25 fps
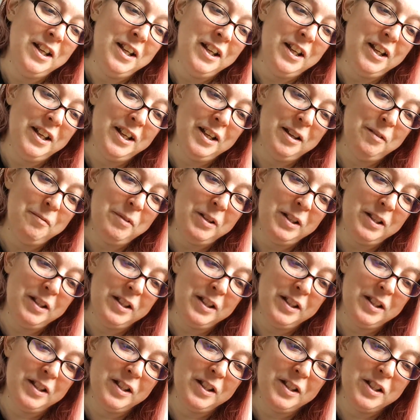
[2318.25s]

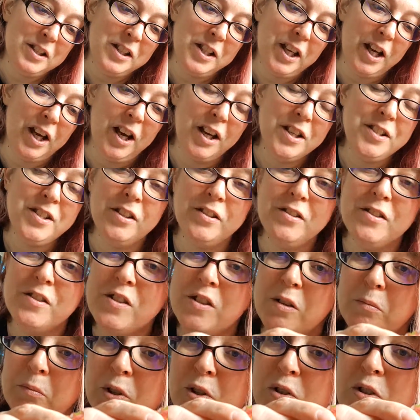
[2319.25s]
Yeah, I don't
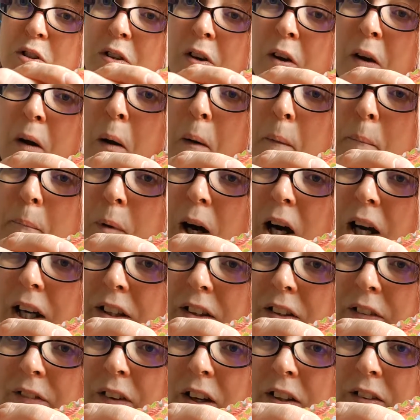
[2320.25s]
so much mind
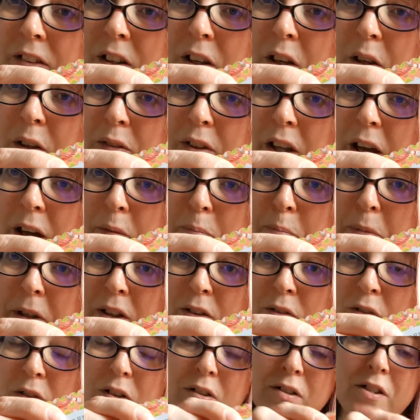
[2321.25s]
the fact that I've been
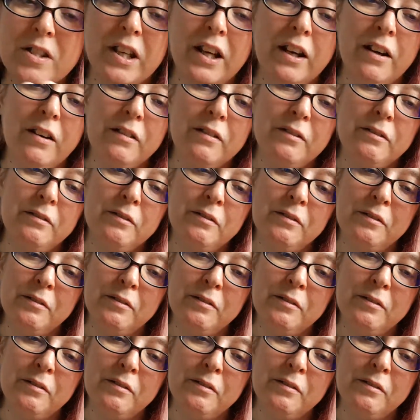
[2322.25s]
crossed out,